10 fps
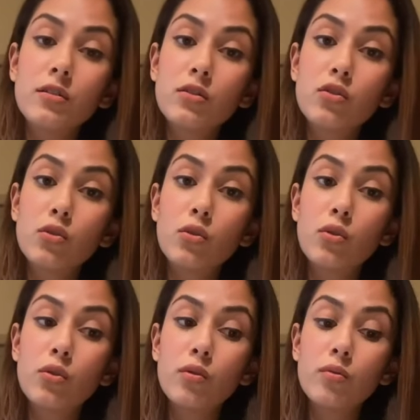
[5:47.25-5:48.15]

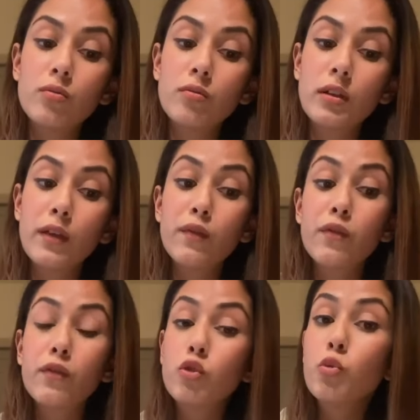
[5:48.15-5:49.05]
So
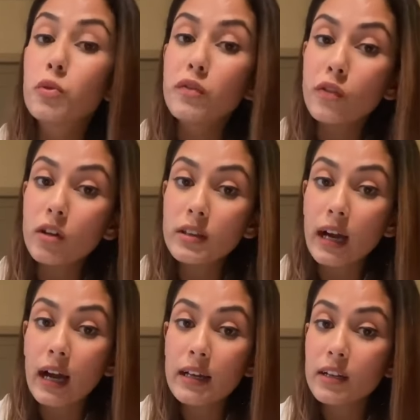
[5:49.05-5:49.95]
if you prefer
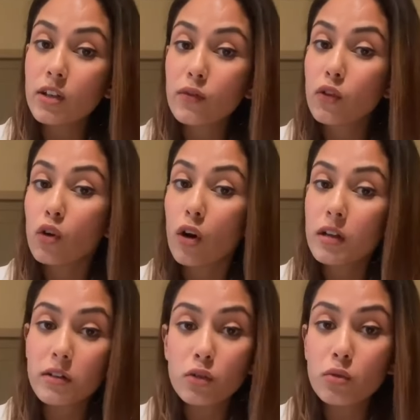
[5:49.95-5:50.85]
that, and if you're not
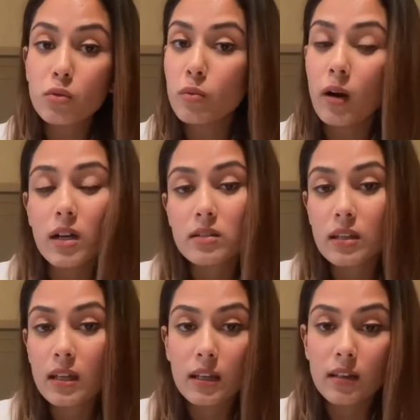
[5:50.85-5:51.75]
into
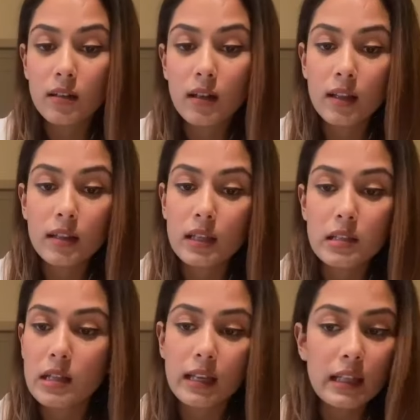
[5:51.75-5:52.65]
masking and
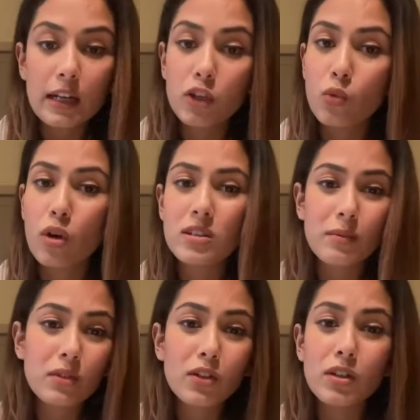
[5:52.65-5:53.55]
things like that, and you want
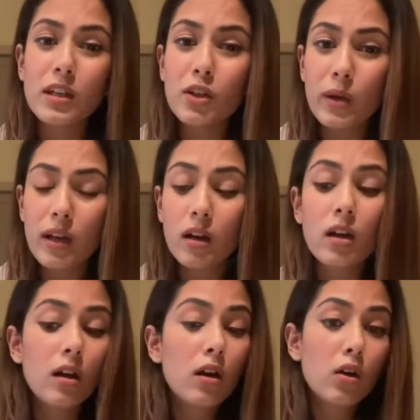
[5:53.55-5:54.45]
something really quick,
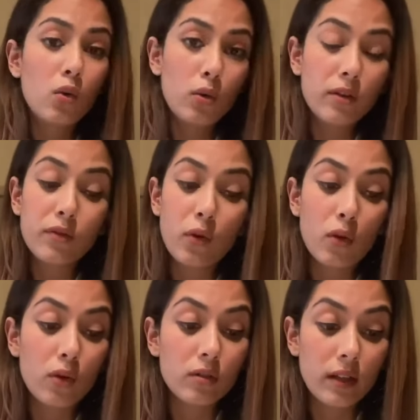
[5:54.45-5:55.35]
go in
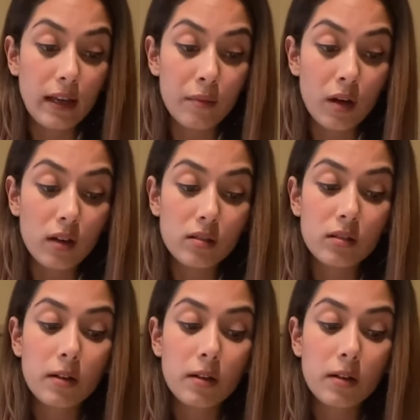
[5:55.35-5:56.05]
for the hair mask.